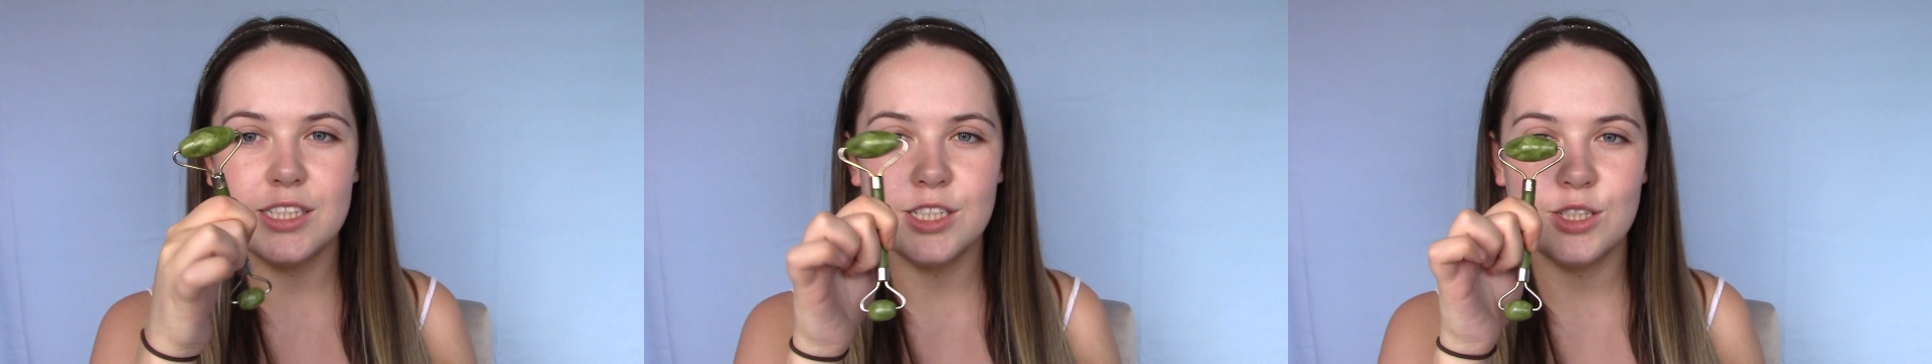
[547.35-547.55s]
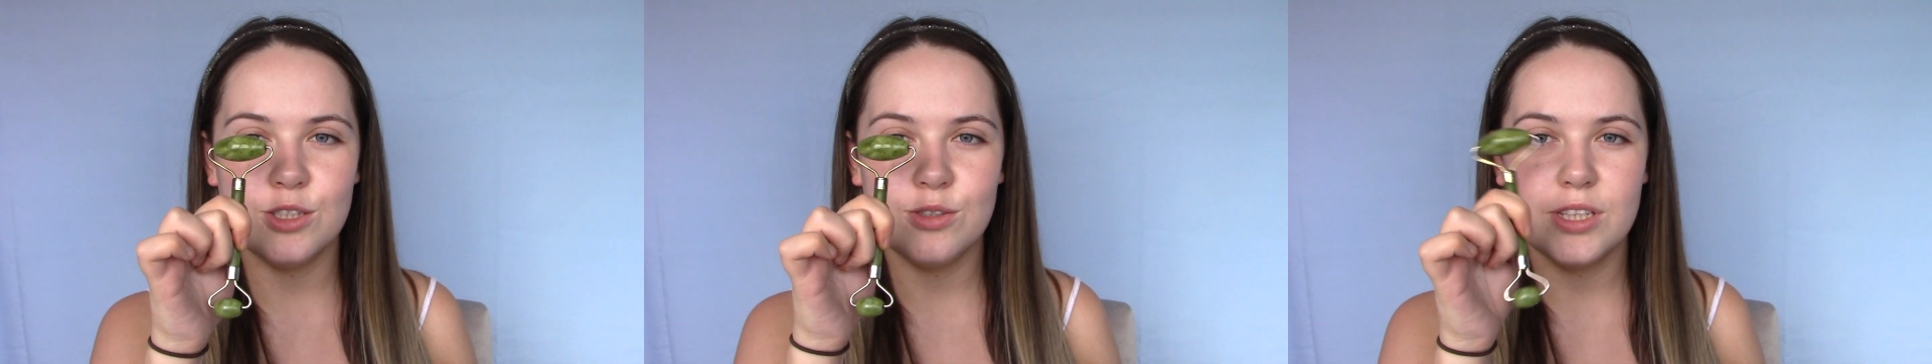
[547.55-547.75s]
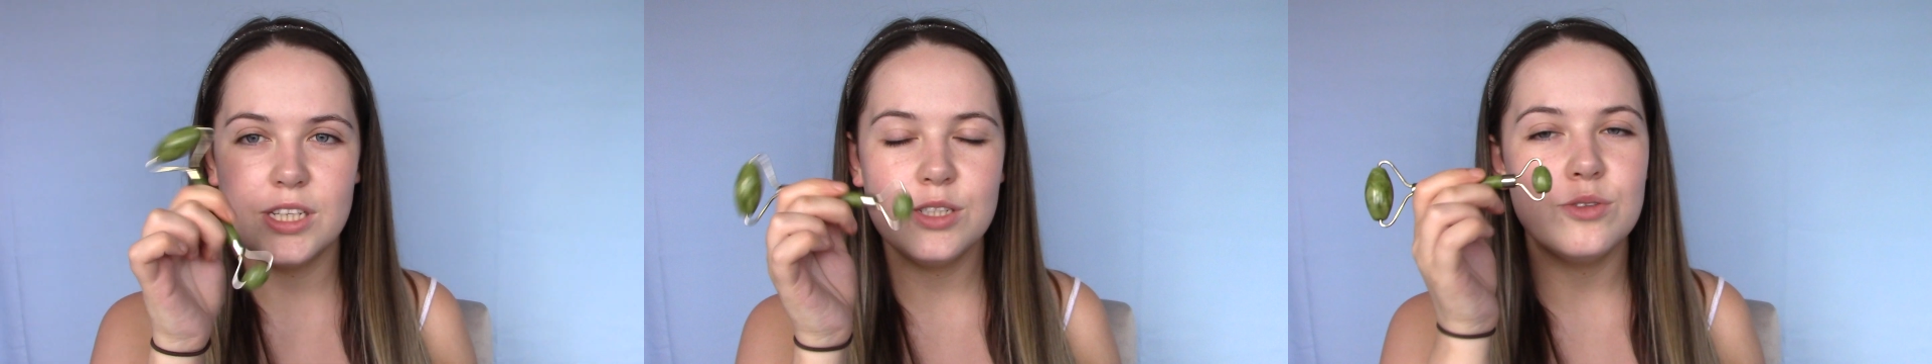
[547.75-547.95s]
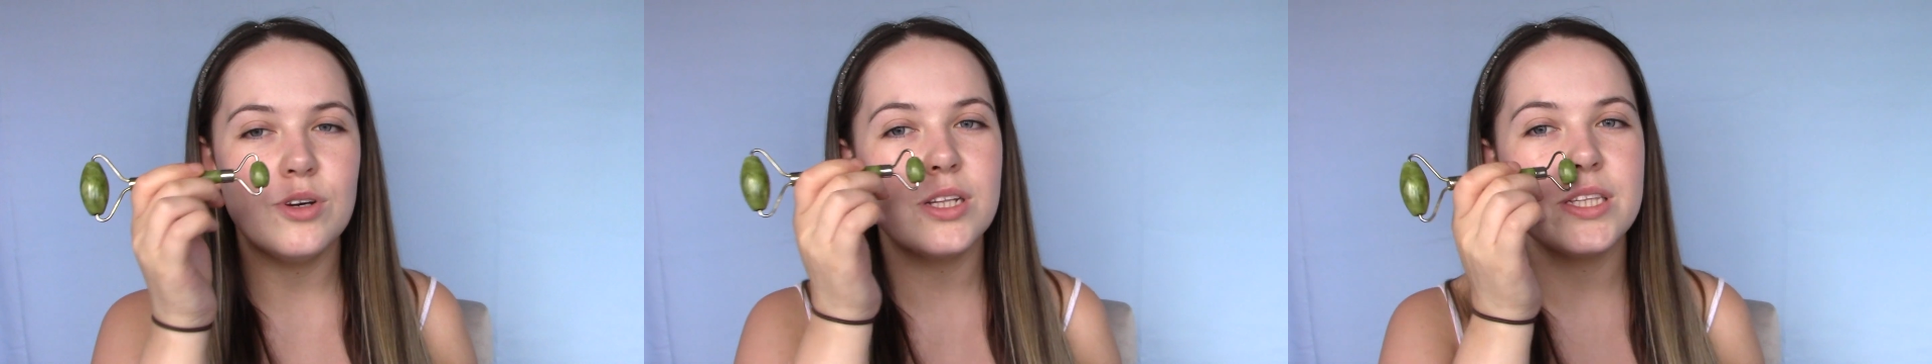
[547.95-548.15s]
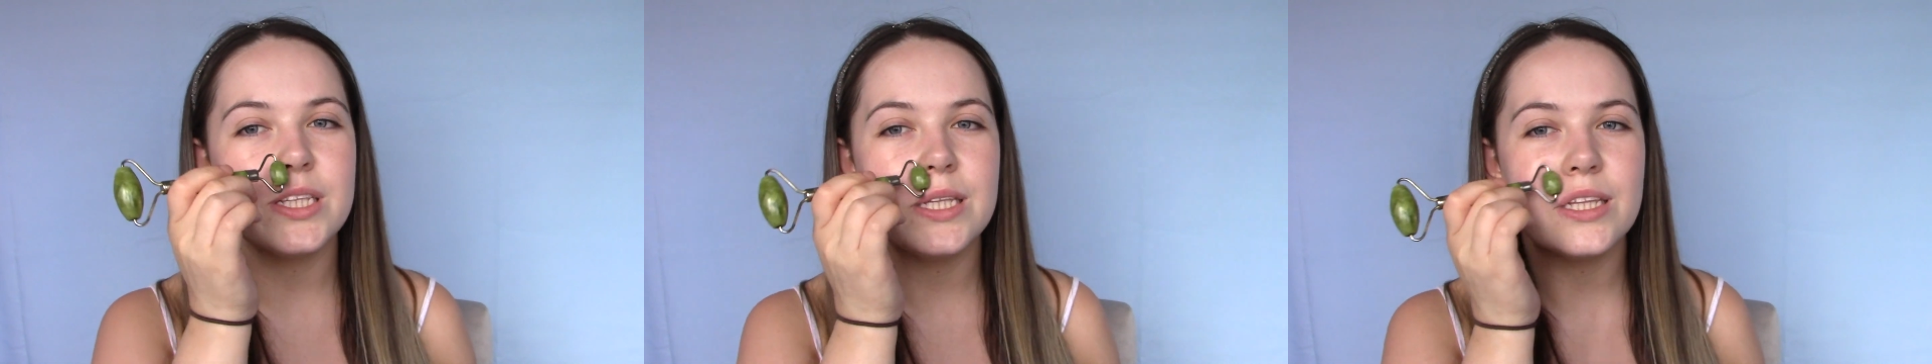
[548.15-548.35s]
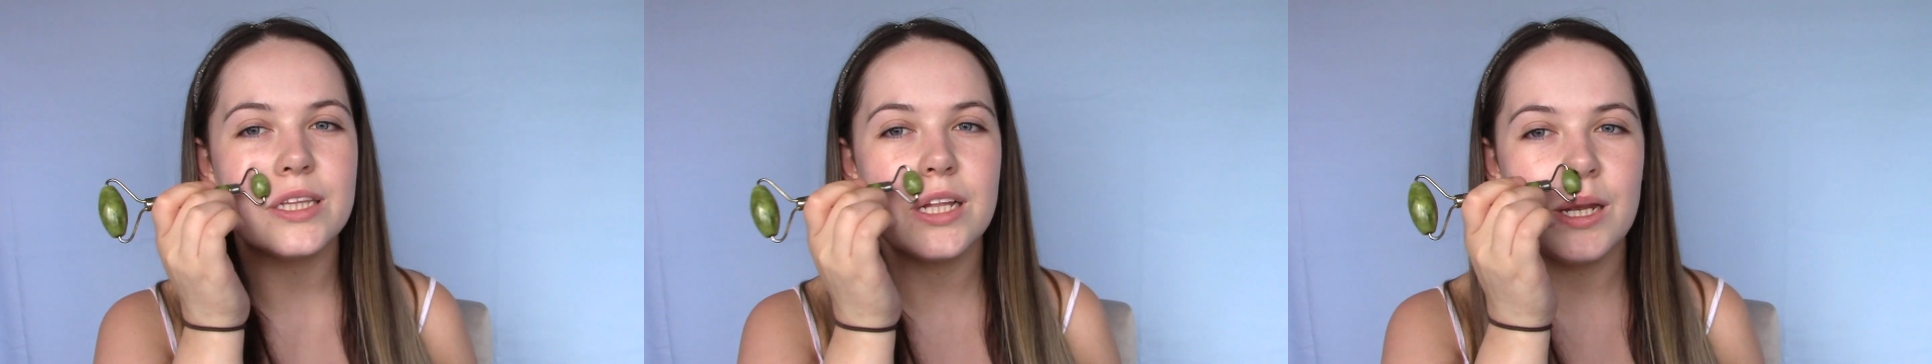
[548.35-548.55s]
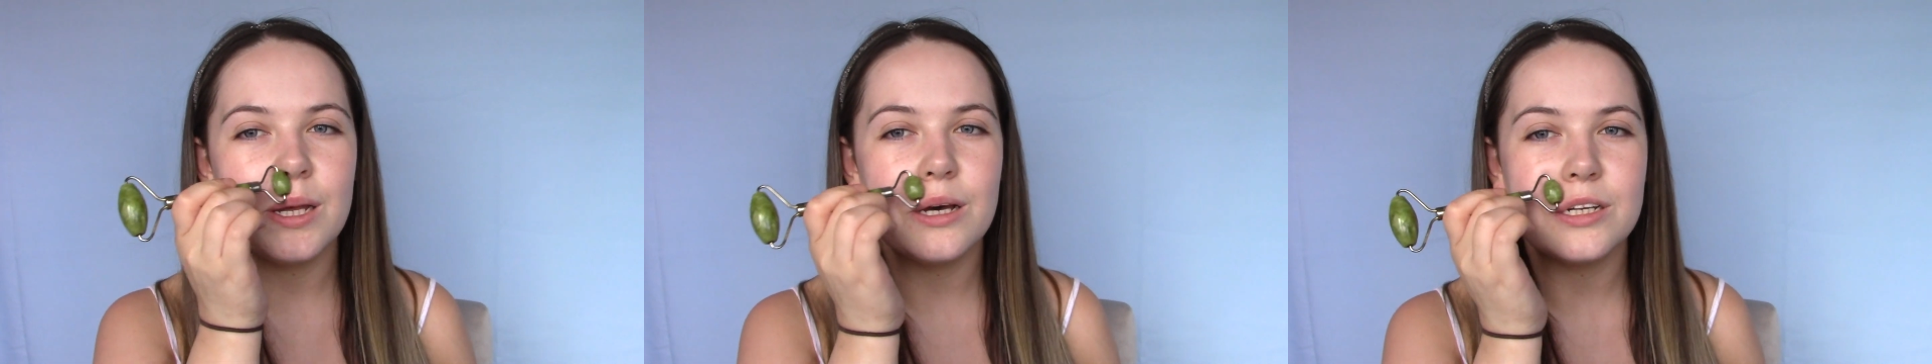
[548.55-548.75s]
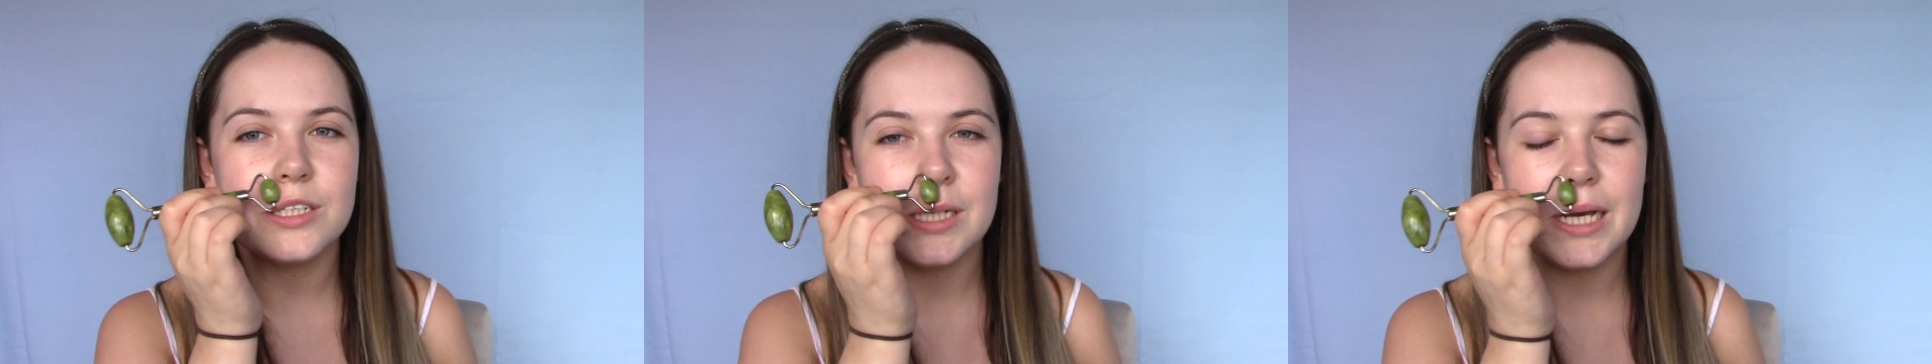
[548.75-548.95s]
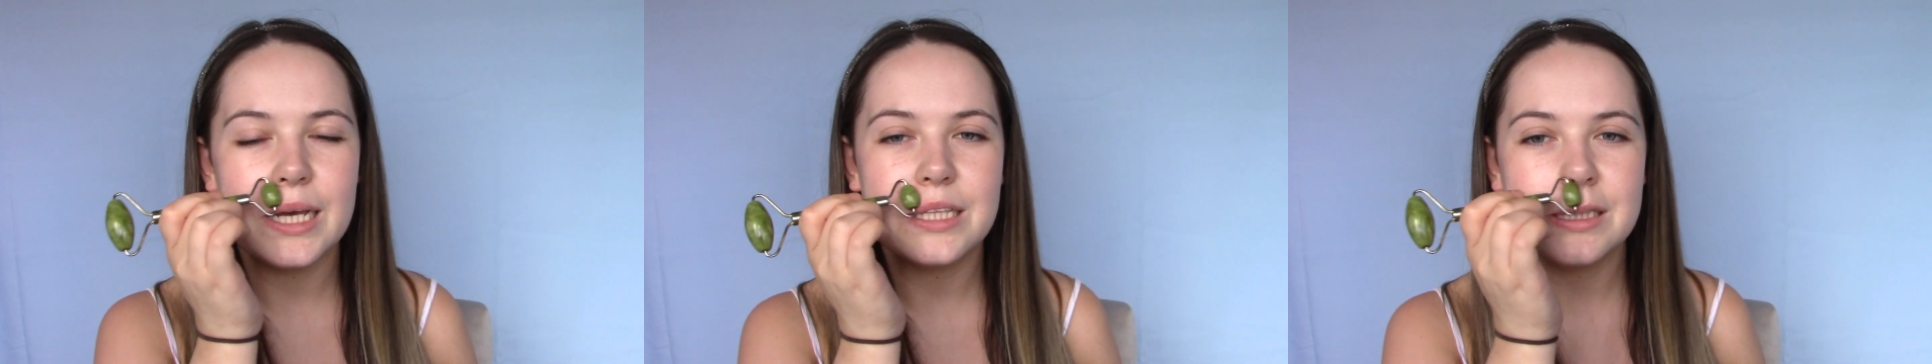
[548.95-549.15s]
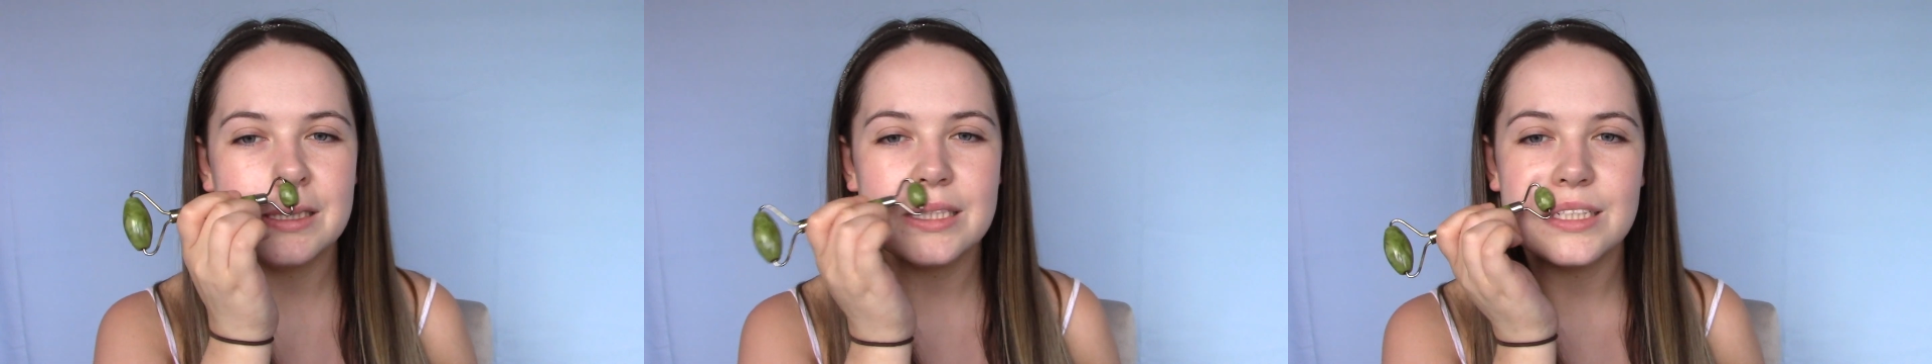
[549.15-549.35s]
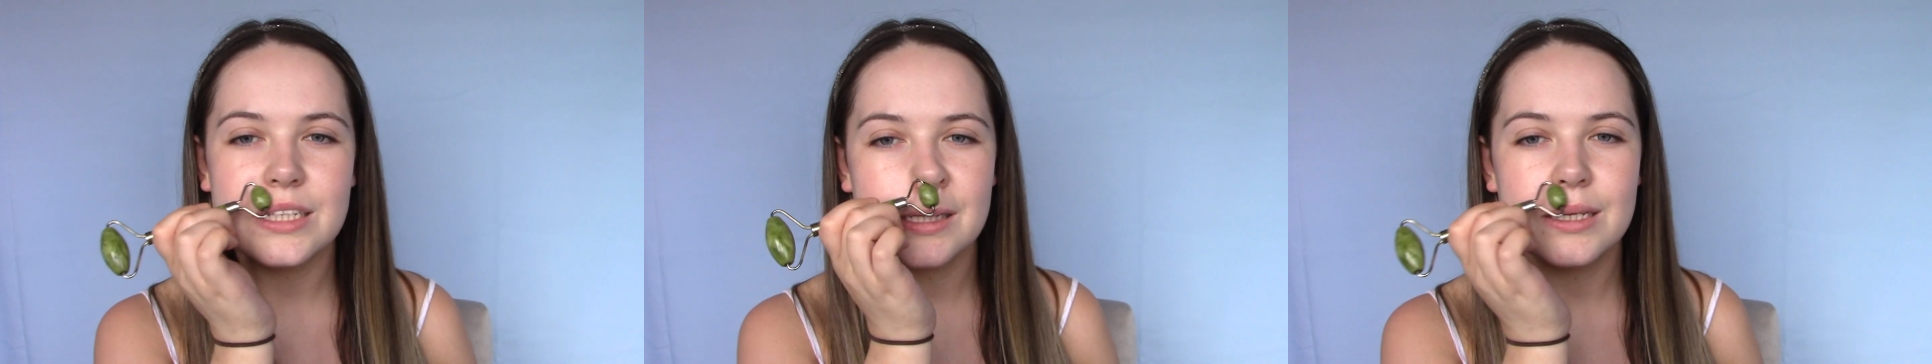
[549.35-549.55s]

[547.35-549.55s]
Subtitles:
to do this rather than the larger end.